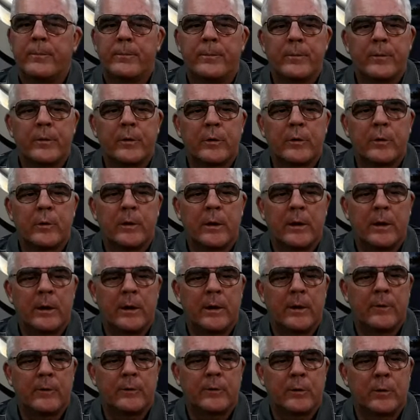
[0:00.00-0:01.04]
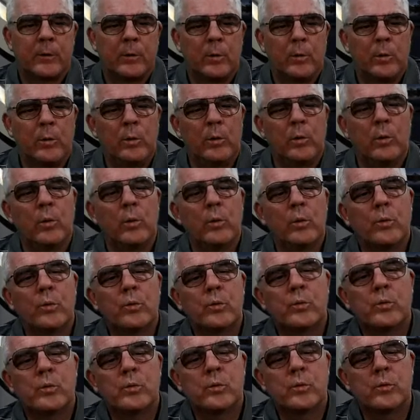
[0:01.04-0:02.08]
So after, ooh,
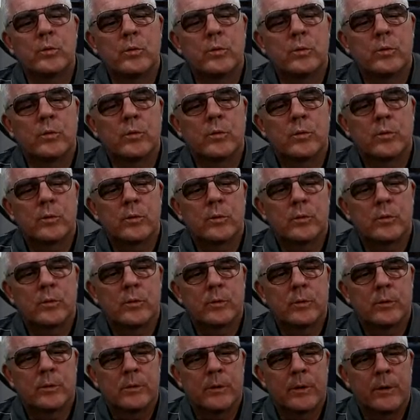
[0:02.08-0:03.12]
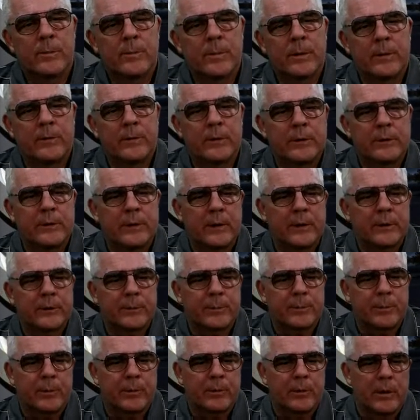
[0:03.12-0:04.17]
a little bit of a
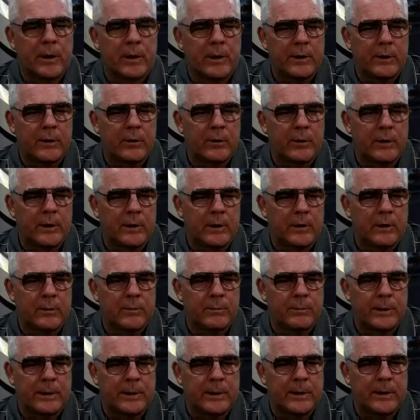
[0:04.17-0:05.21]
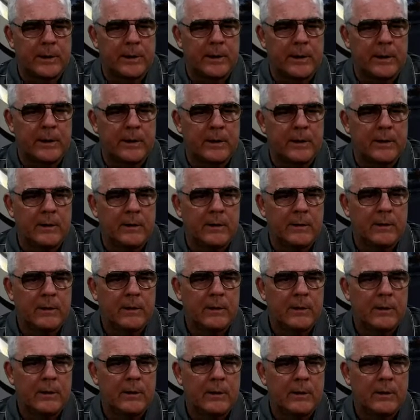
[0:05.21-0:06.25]
desperado here by
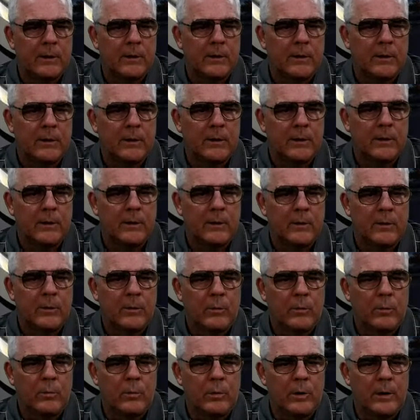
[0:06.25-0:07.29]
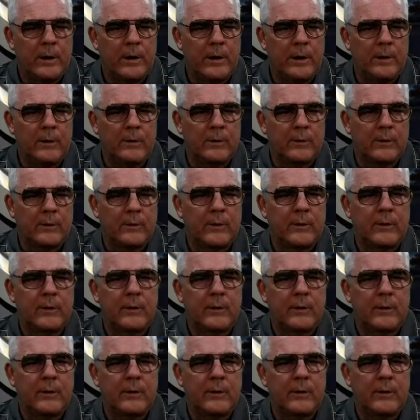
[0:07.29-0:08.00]
White.